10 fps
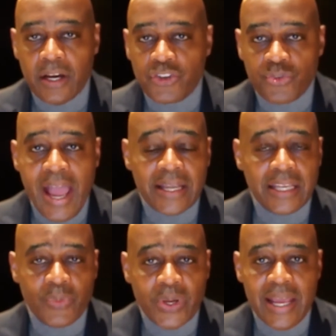attract
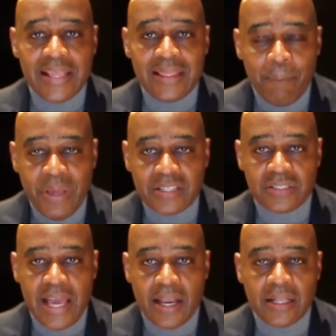and retain the
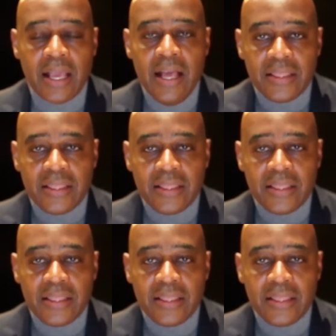best talent